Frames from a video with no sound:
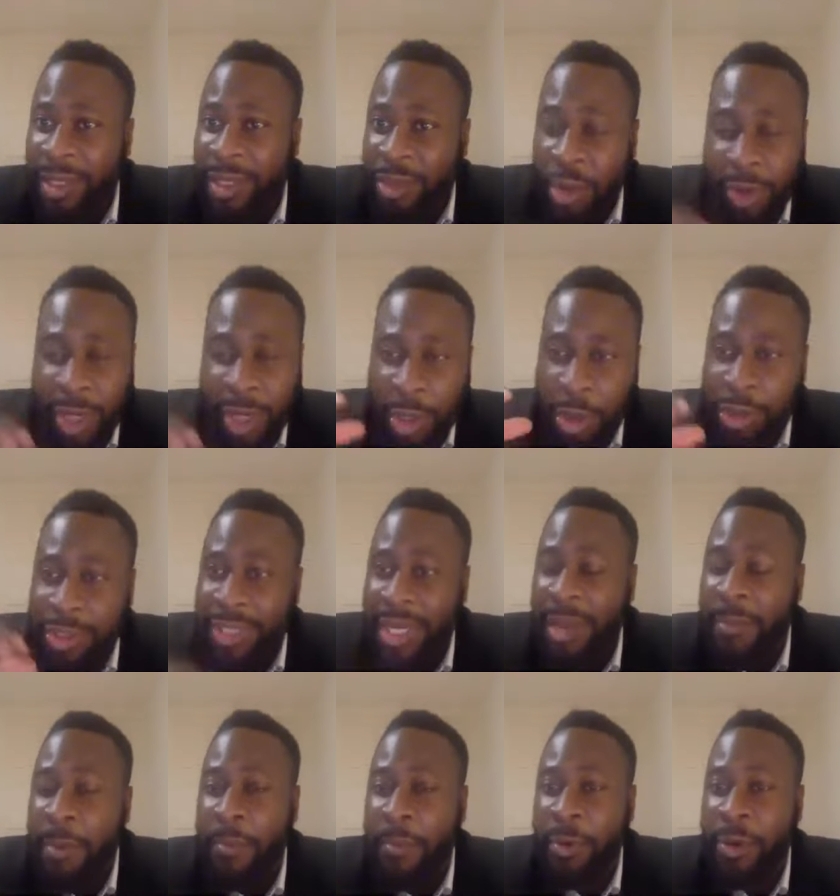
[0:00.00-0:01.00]
The Holy Ghost
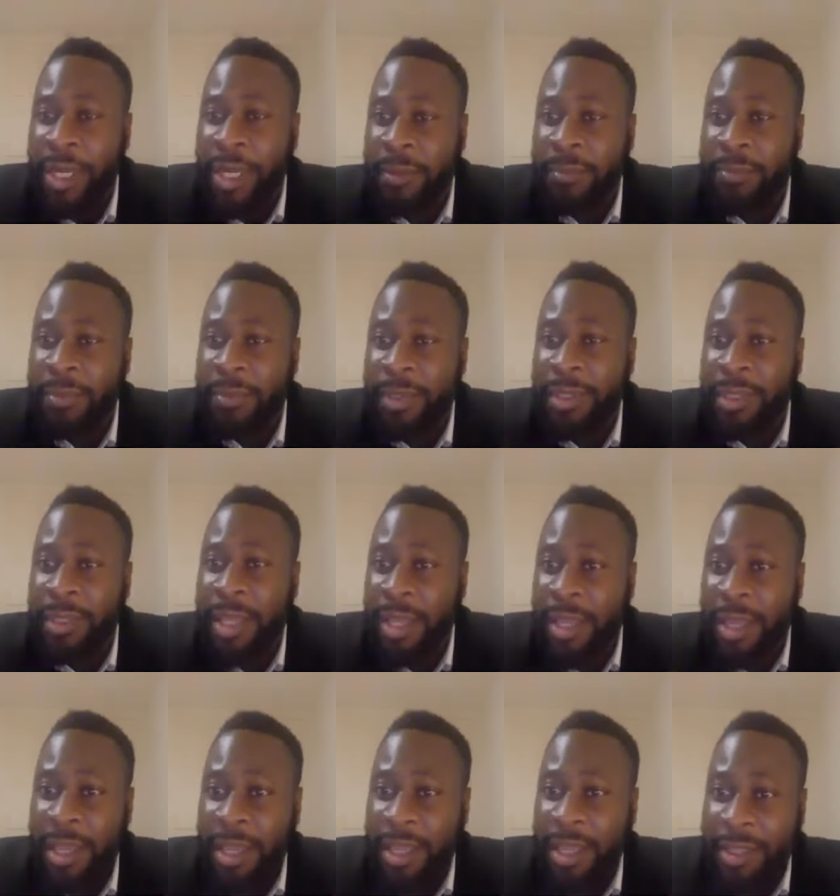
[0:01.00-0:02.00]
came upon him. He,
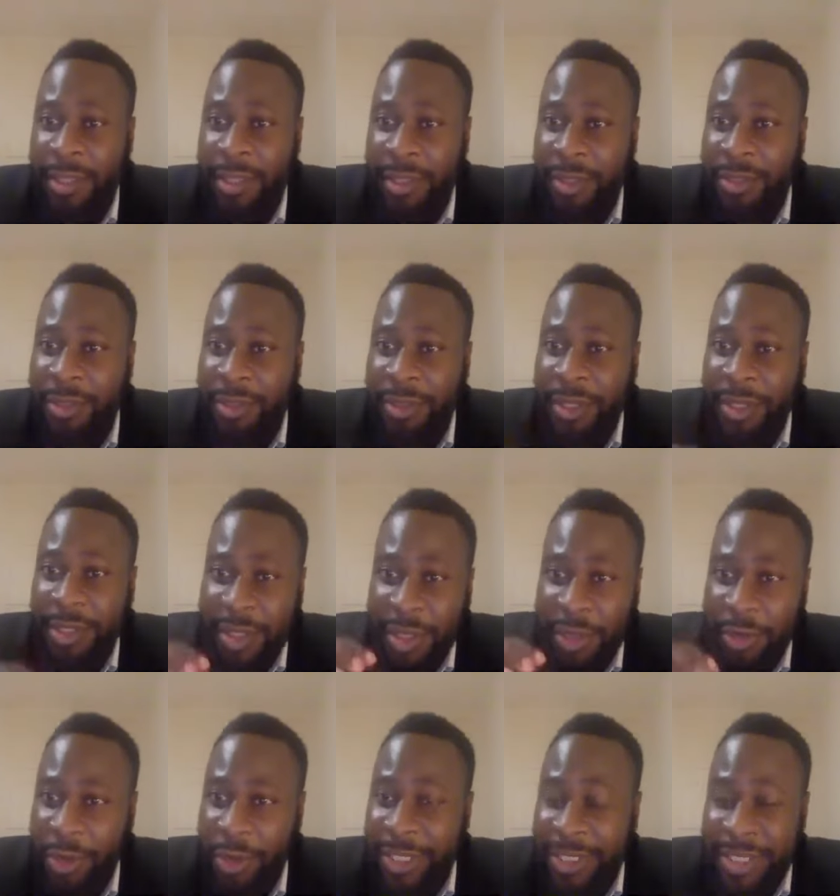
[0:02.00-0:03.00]
he, he, the
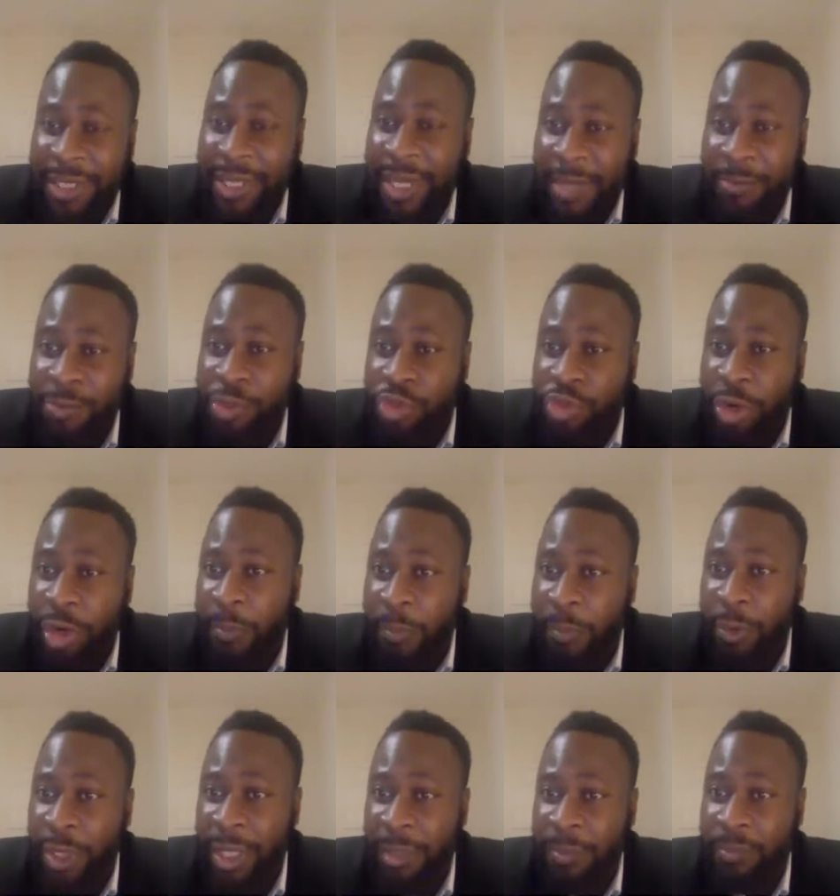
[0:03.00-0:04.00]
anointing came strong
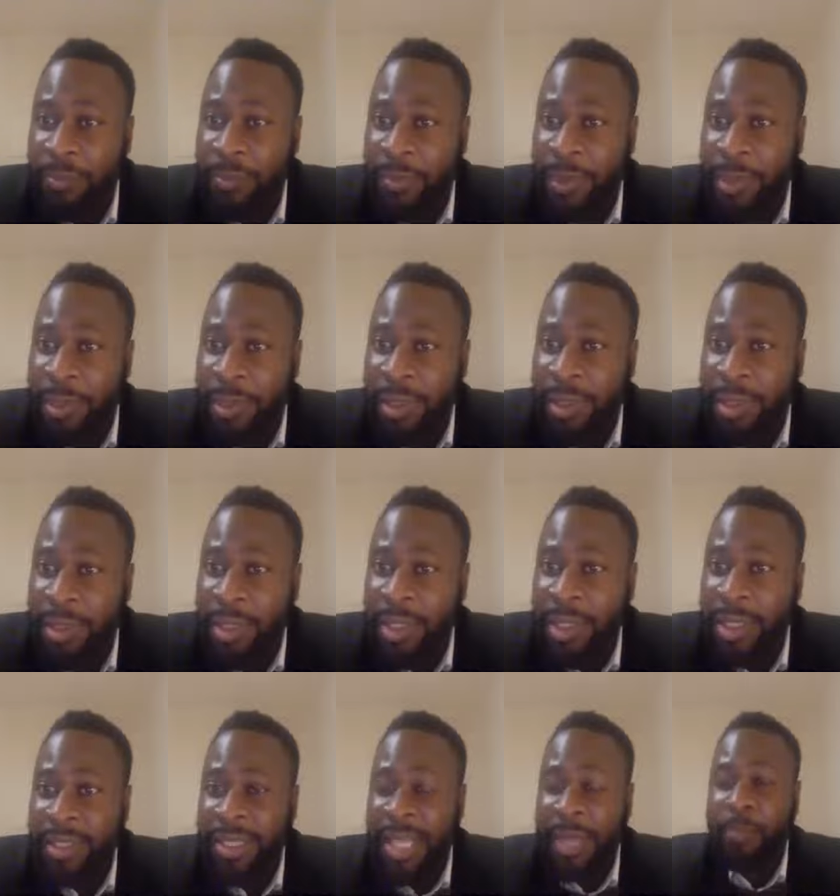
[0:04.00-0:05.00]
upon him.
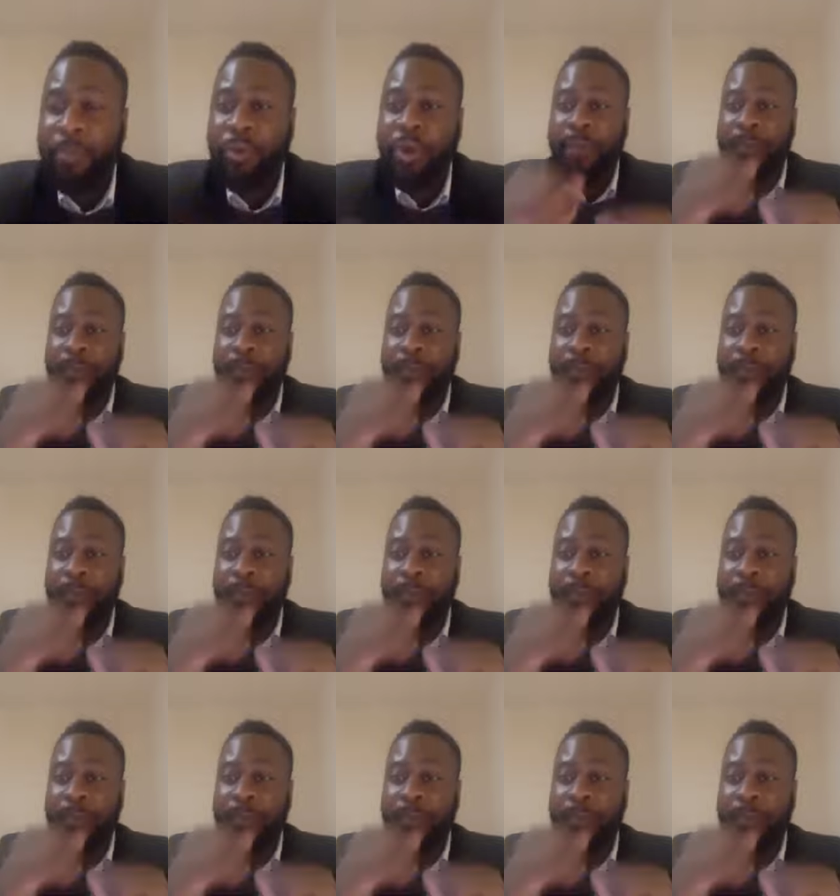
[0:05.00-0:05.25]
They put